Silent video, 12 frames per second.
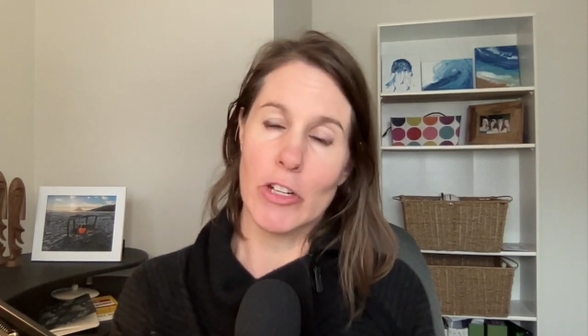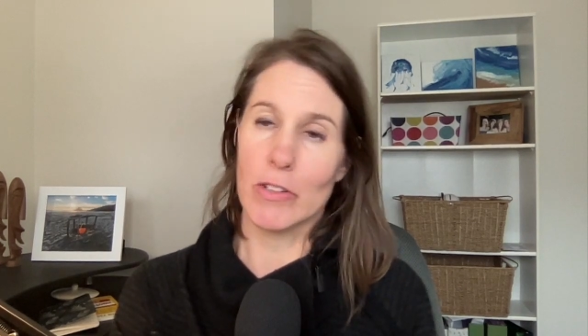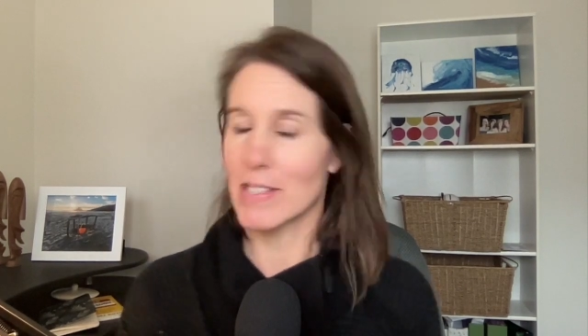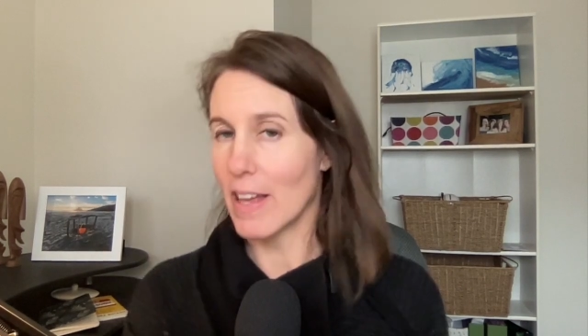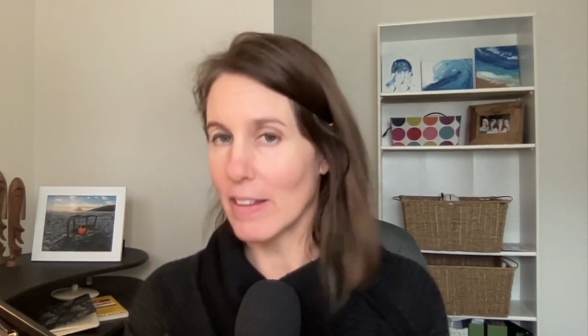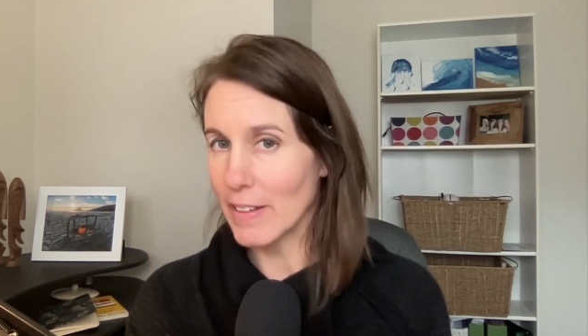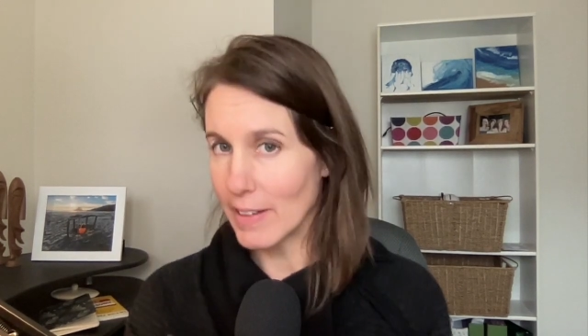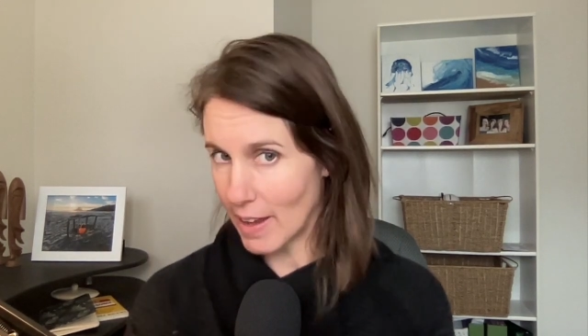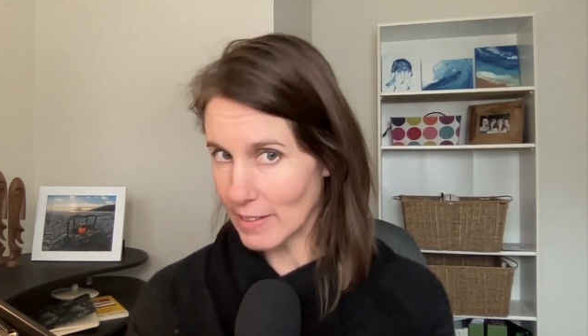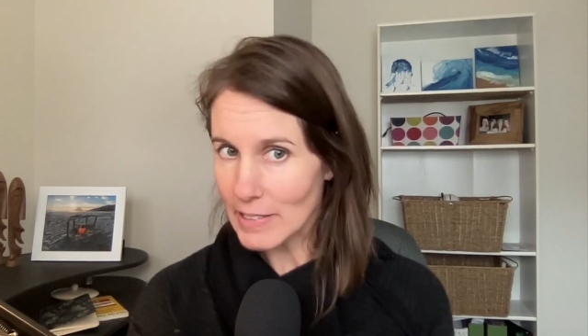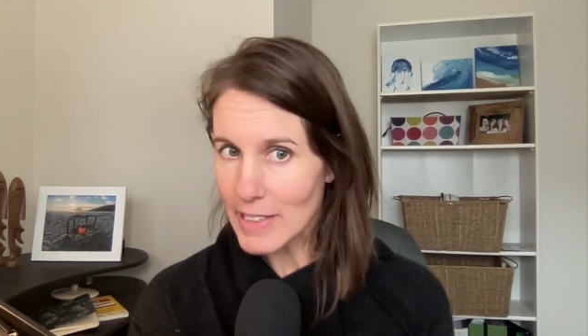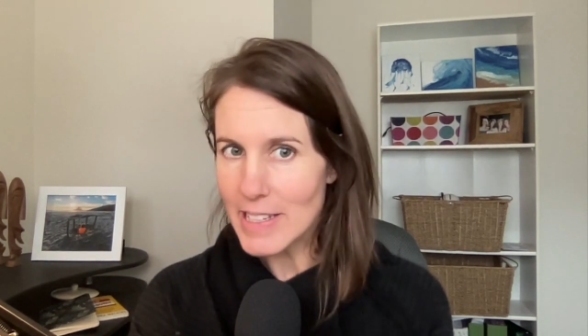you're selling
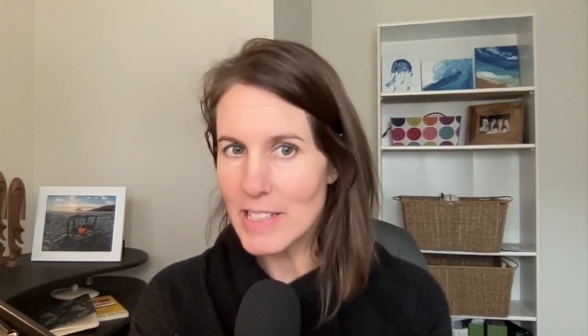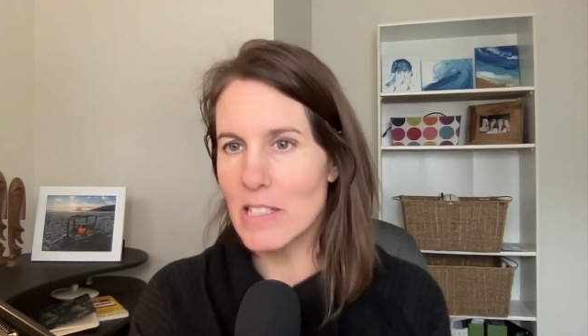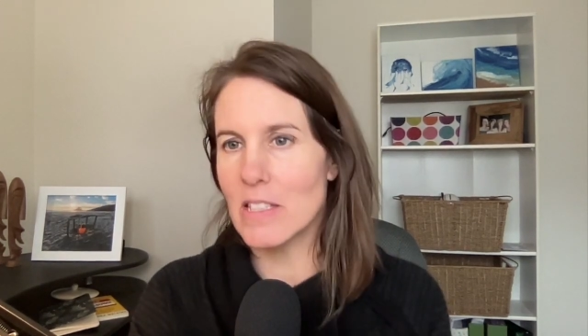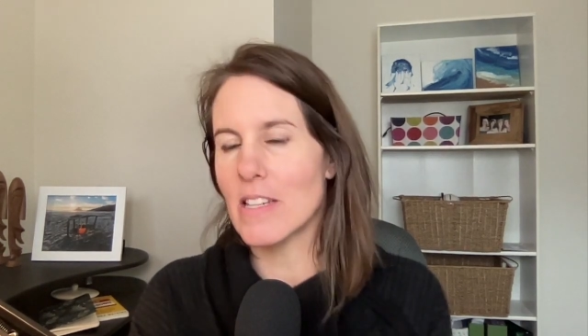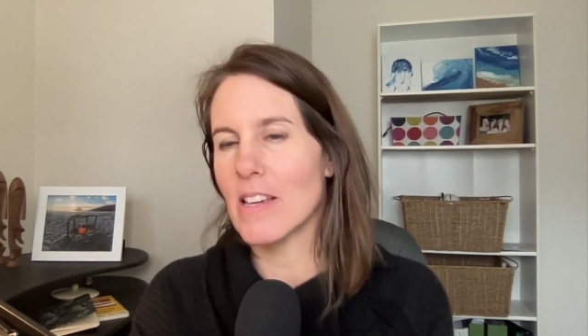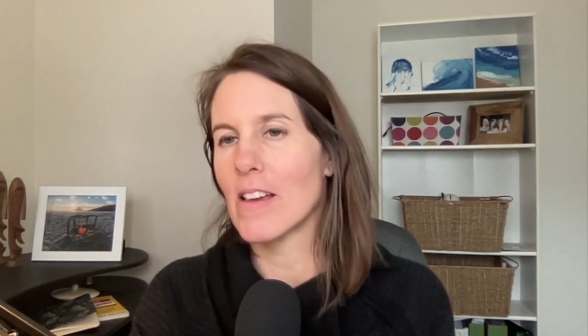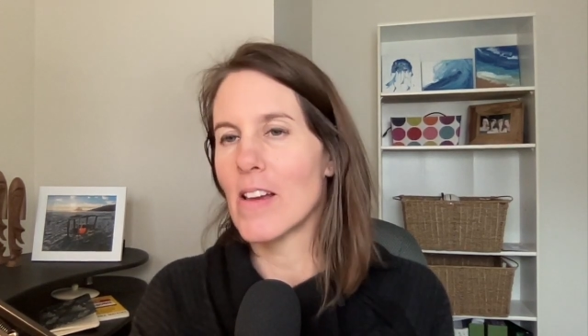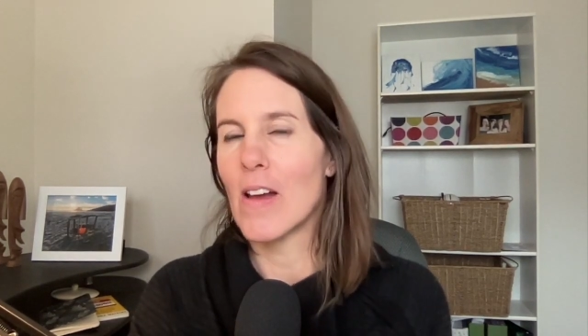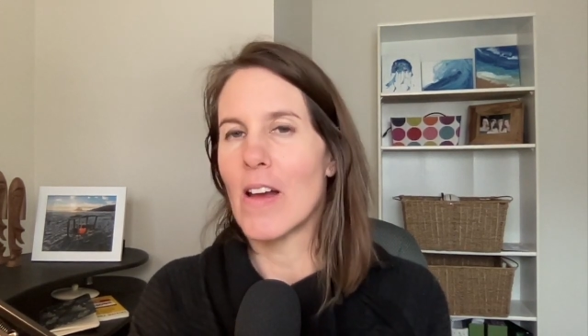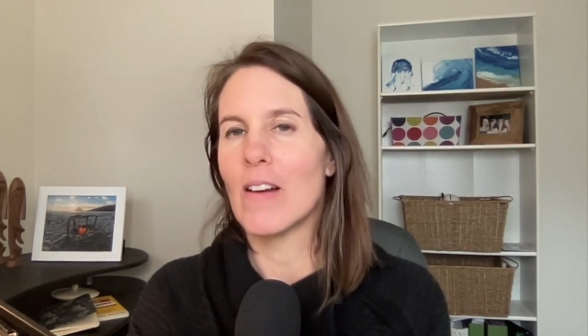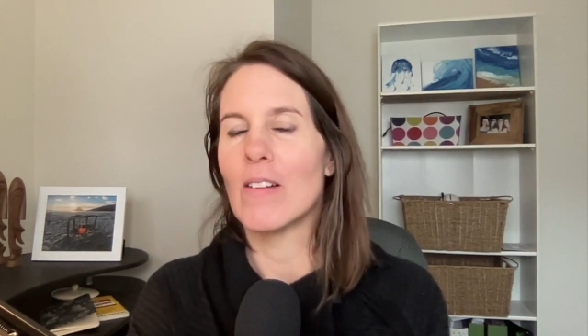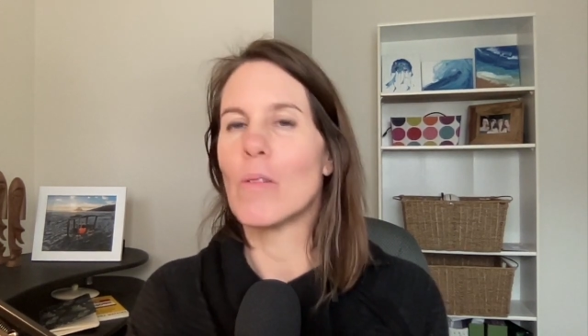at least
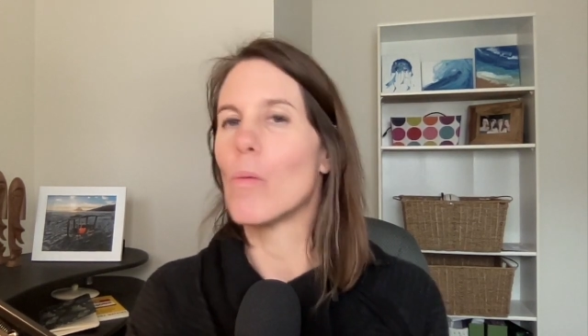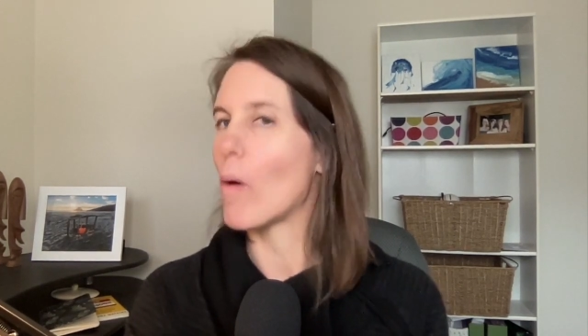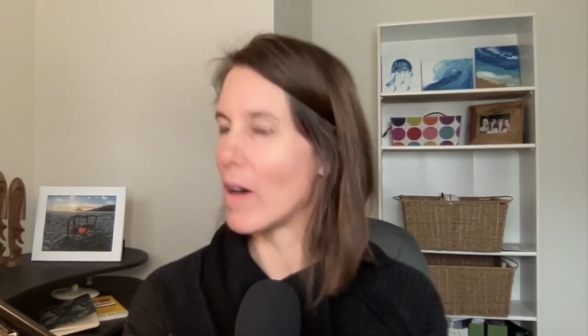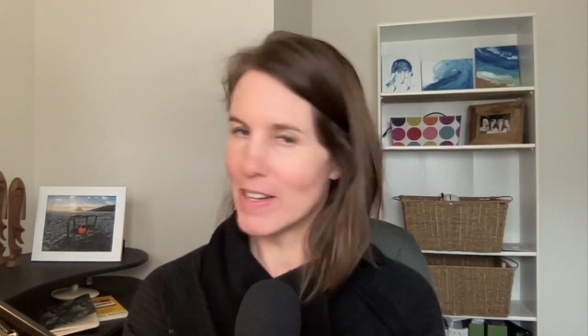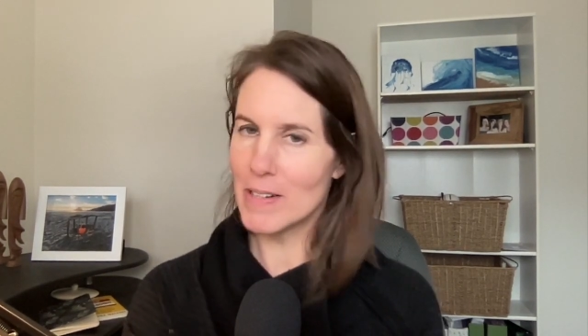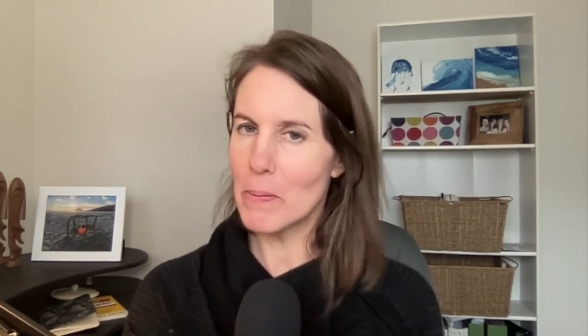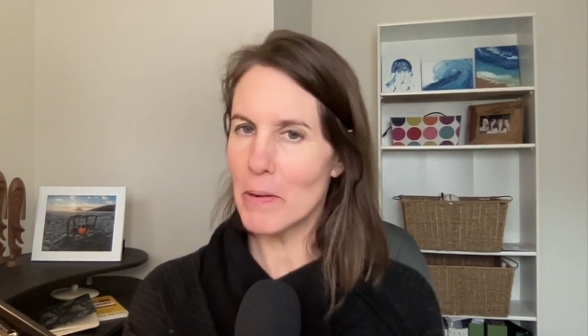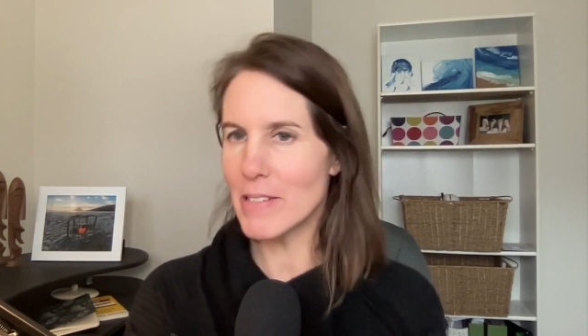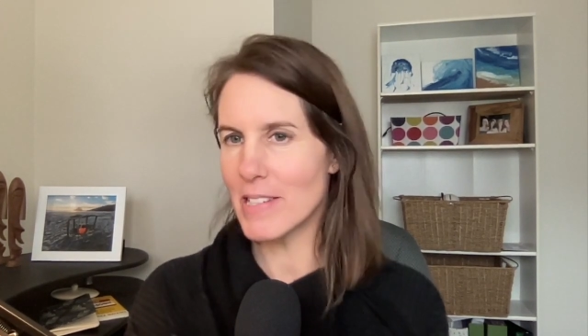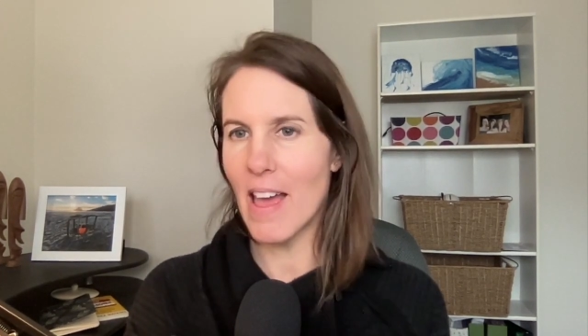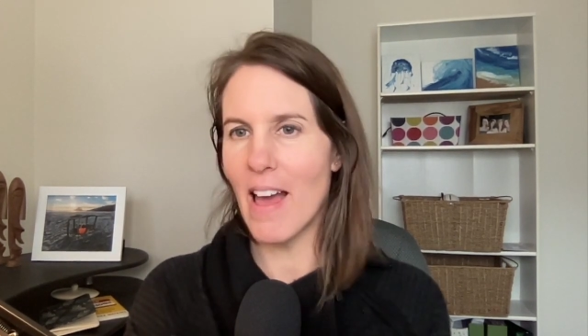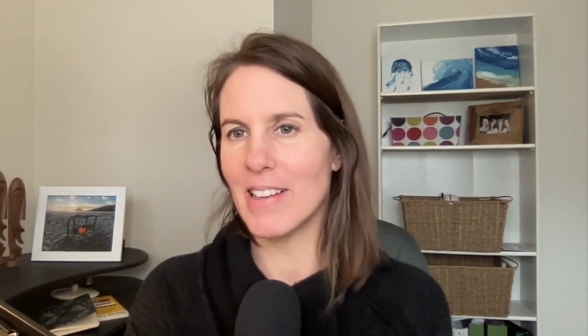
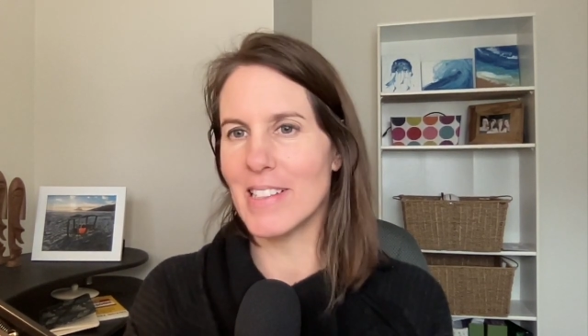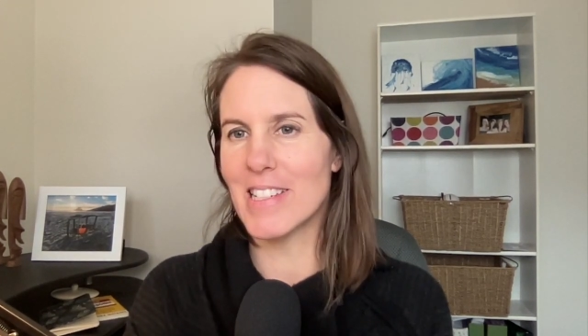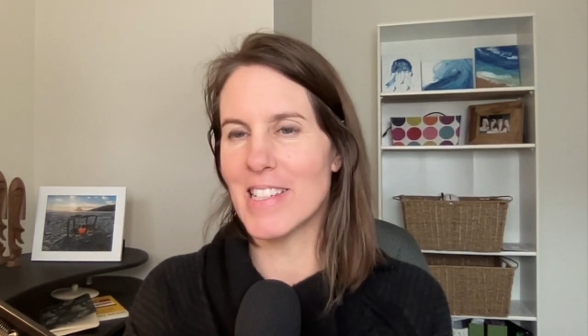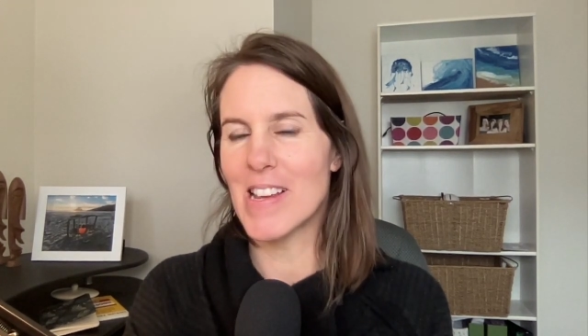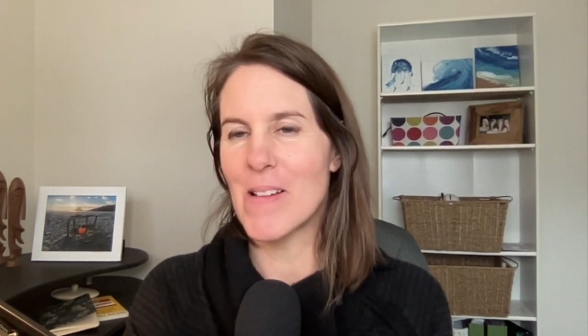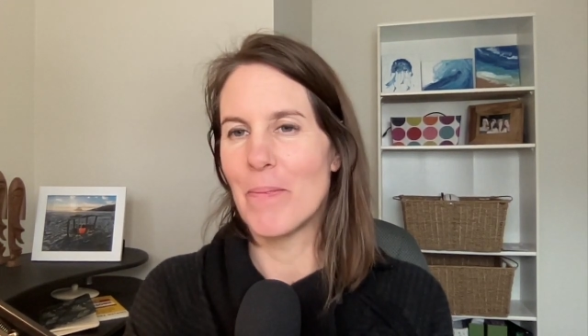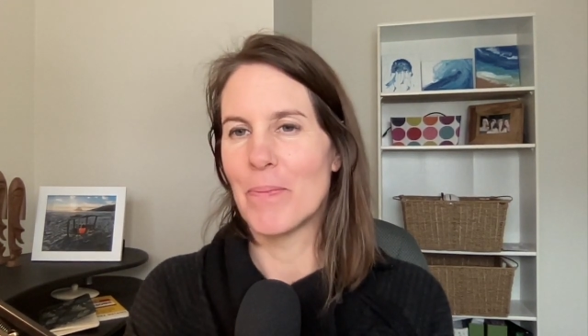1%